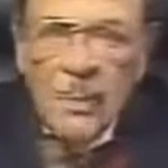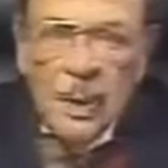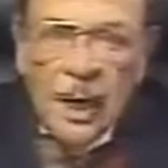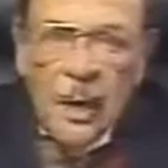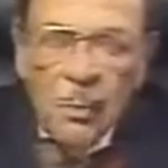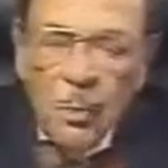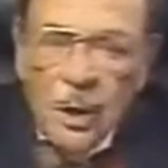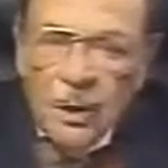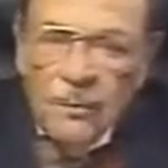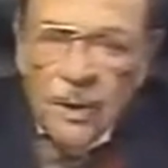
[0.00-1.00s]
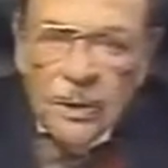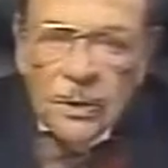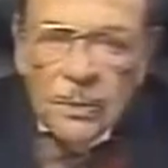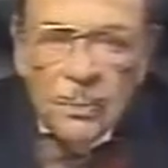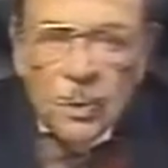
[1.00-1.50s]
became one of
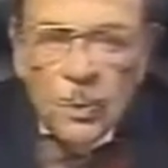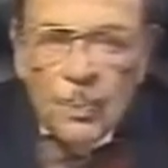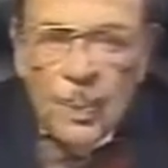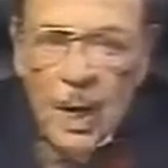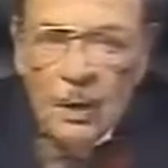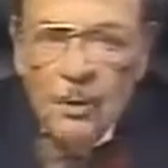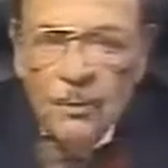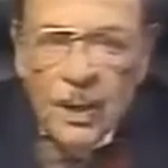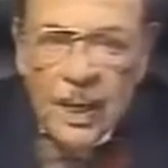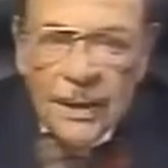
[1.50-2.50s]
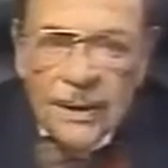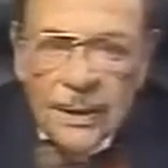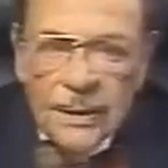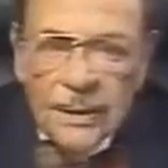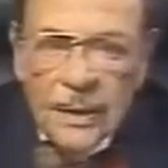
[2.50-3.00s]
his most powerful
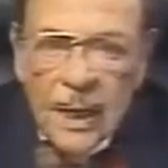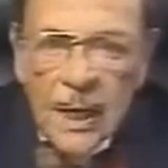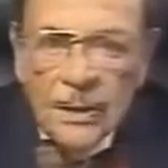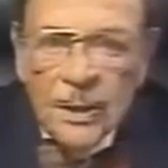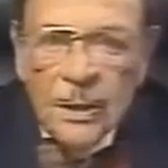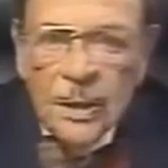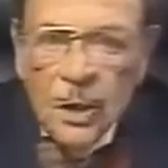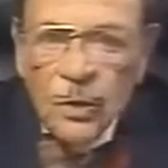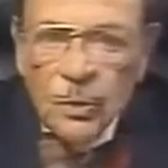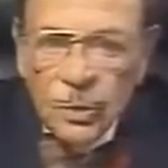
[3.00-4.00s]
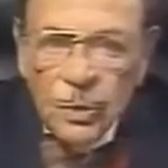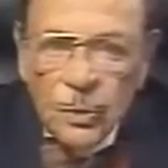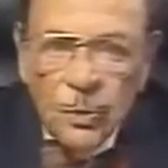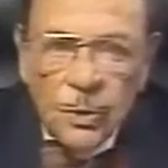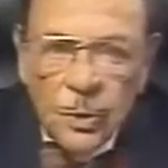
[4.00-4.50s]
assets as he learned
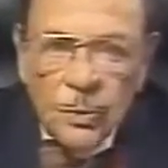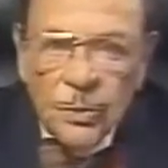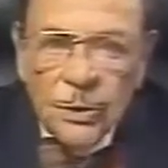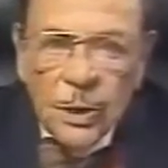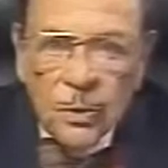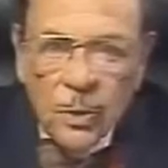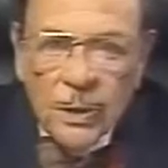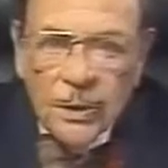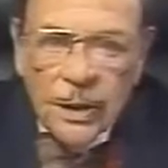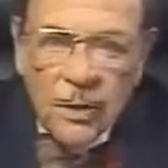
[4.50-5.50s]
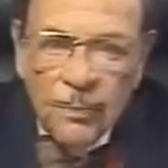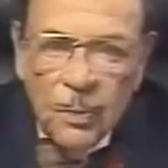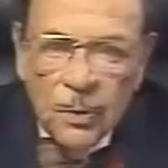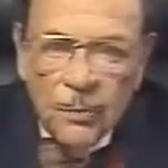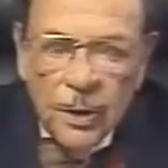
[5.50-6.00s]
to use the great
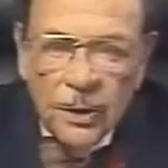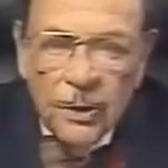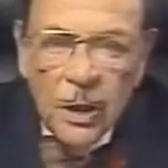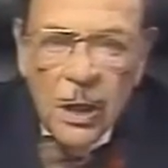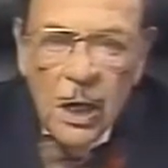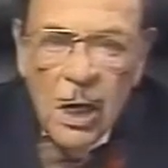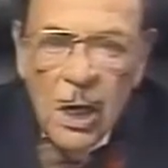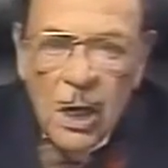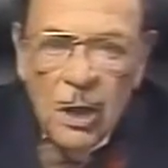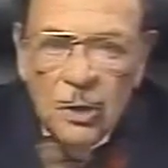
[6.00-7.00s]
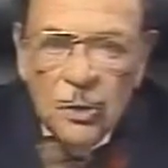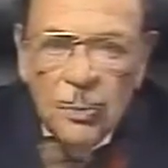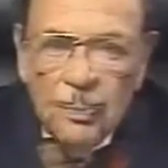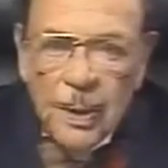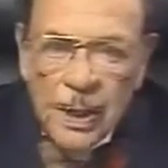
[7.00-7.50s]
self-motivator
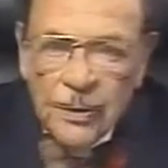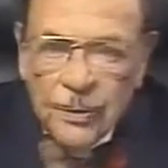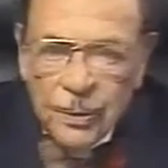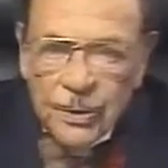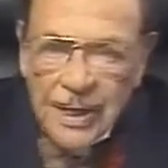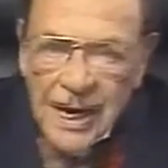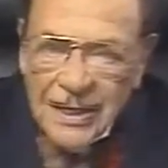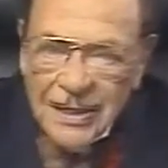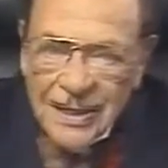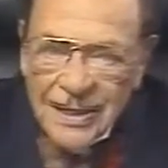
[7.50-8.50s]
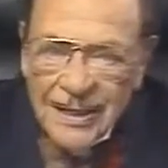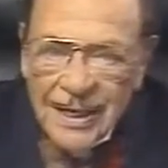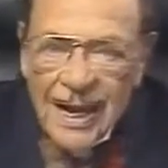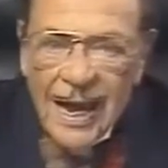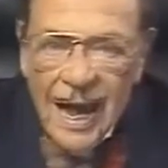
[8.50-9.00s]
to be enthusiastic,
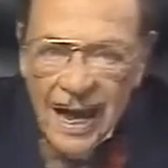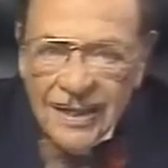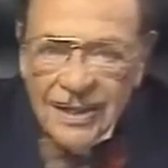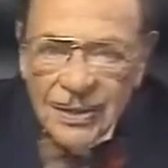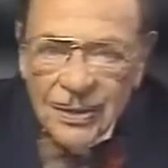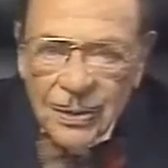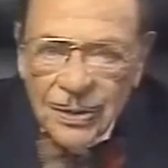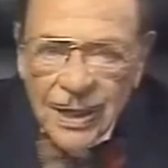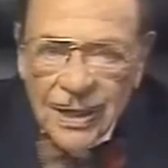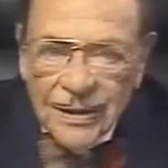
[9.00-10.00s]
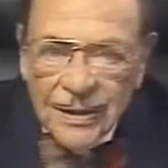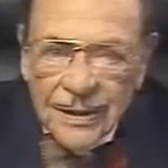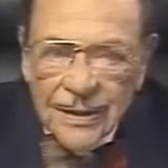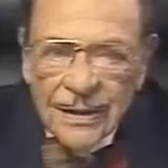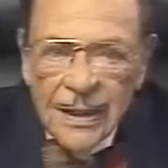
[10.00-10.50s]
act enthusiastic.